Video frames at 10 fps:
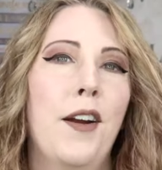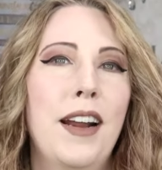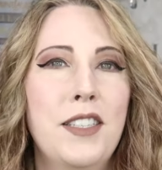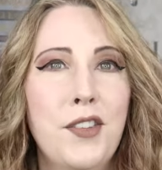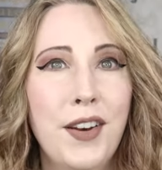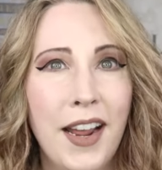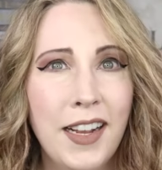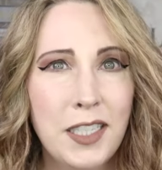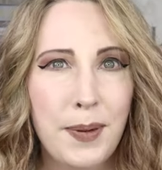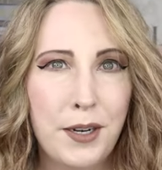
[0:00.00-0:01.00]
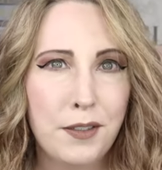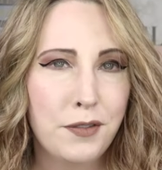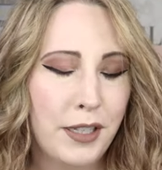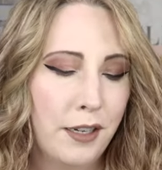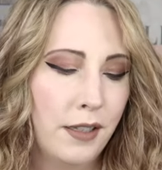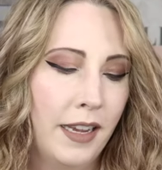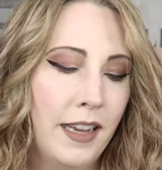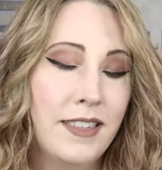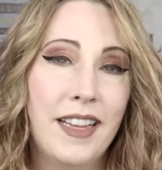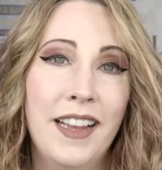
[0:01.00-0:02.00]
All right, so the next pair of flare
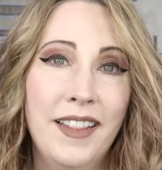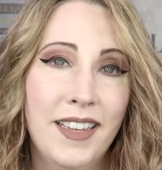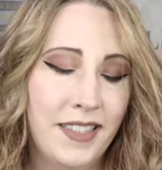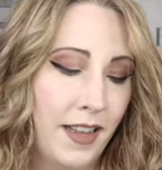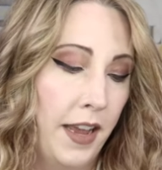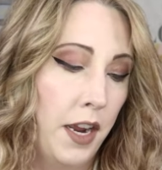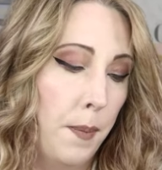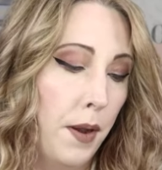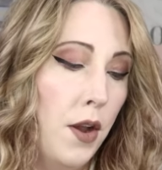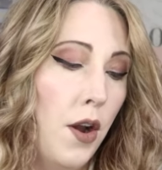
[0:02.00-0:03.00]
leggings in this lineup